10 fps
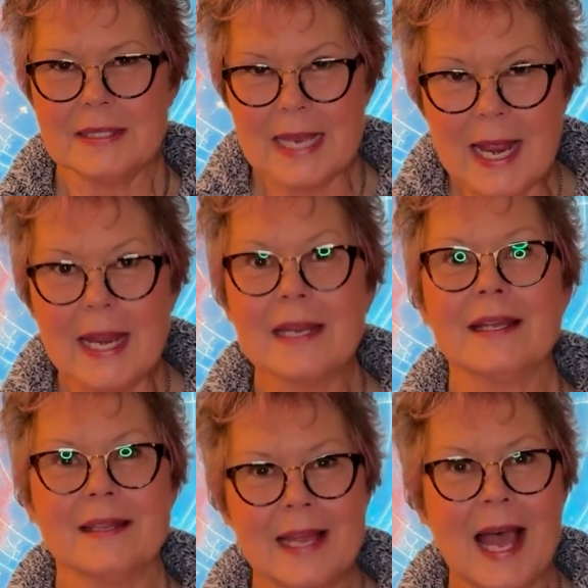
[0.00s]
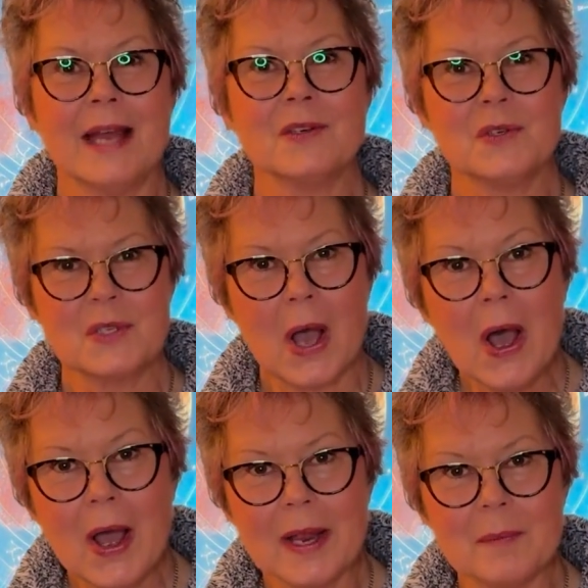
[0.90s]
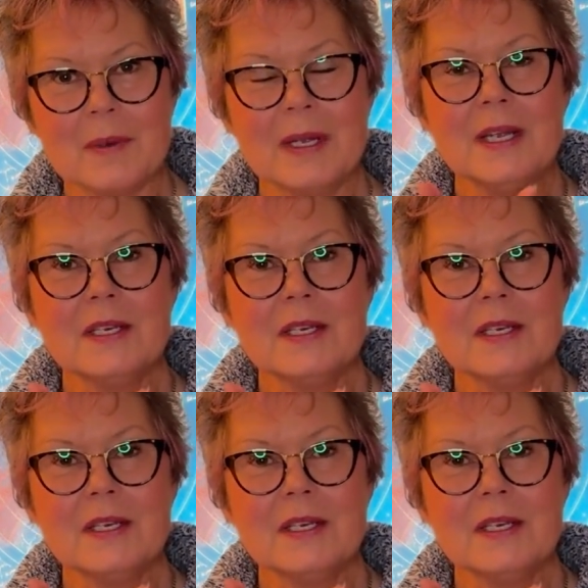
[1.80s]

take that time,